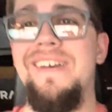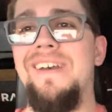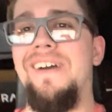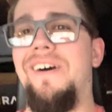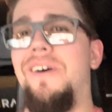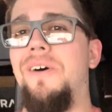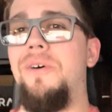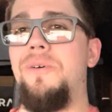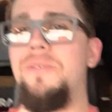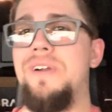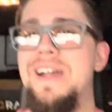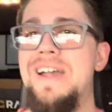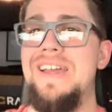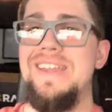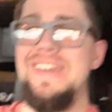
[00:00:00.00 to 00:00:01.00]

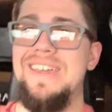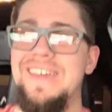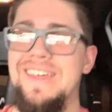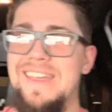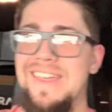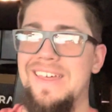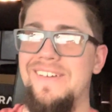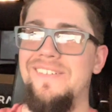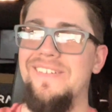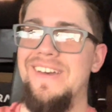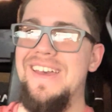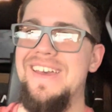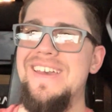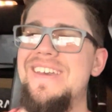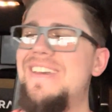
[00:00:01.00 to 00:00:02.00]
Alrighty.
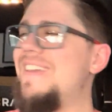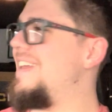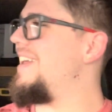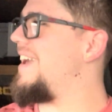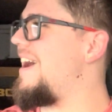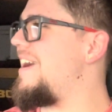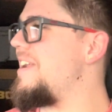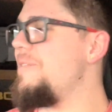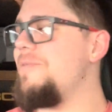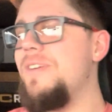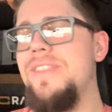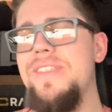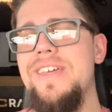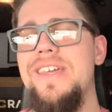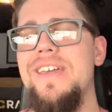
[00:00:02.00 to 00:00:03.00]
He got
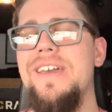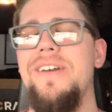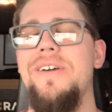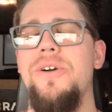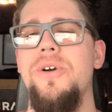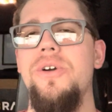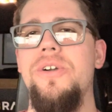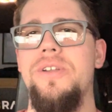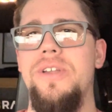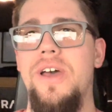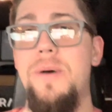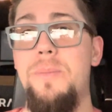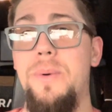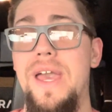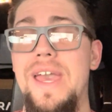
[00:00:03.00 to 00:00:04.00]
everything hooked
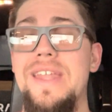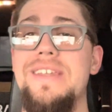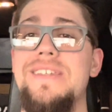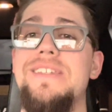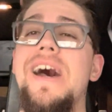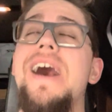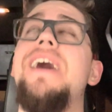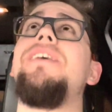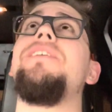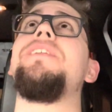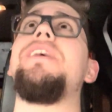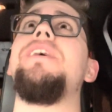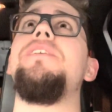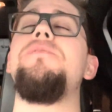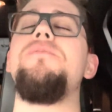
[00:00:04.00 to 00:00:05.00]
up and dialed
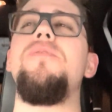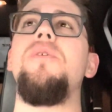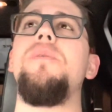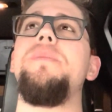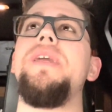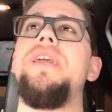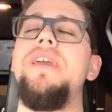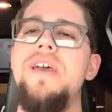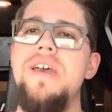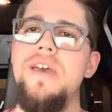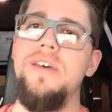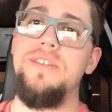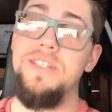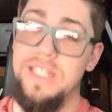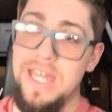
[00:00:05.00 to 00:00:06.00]
in for me
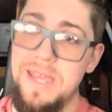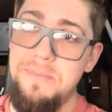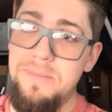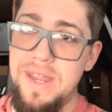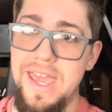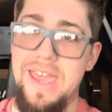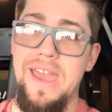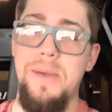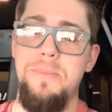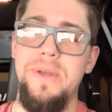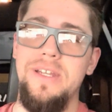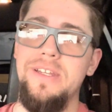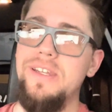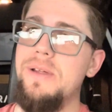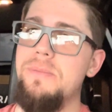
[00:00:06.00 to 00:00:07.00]
same day. I
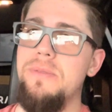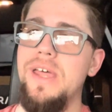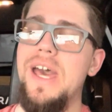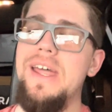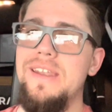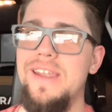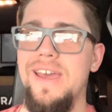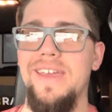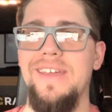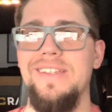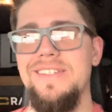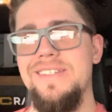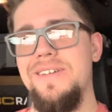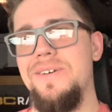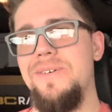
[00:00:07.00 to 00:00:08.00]
picked it up that night.
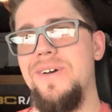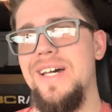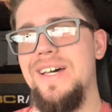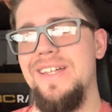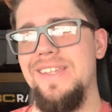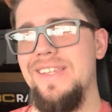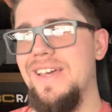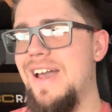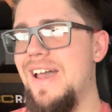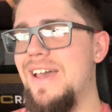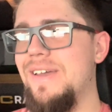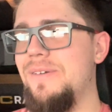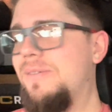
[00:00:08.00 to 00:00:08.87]
So the guy,